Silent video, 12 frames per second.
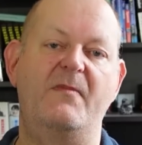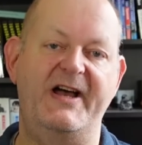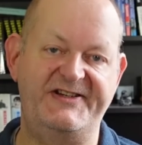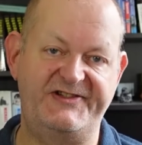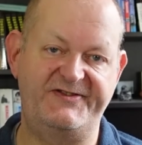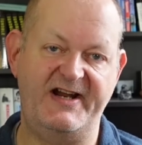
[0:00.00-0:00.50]
my
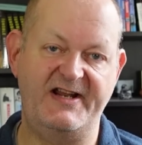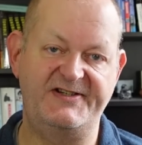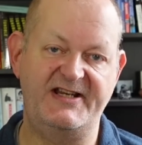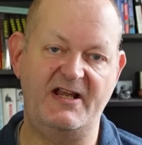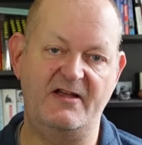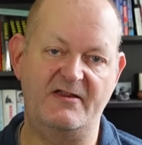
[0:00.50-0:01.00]

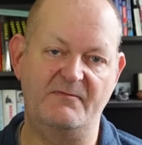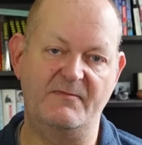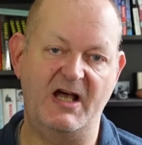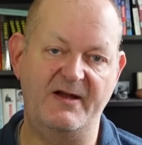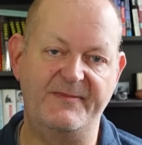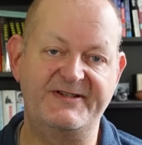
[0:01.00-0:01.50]
strategy at the
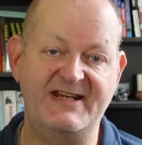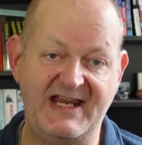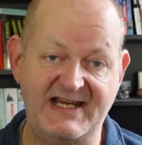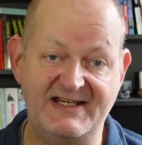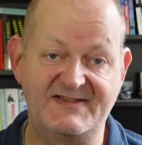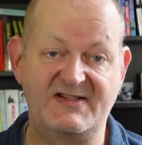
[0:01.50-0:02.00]
moment
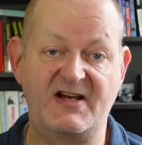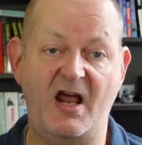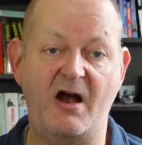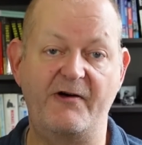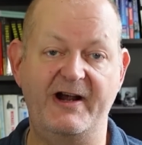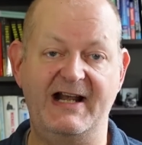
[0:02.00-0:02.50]
is
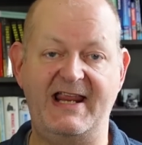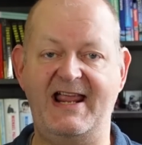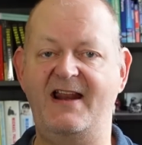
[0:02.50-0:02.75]
currently.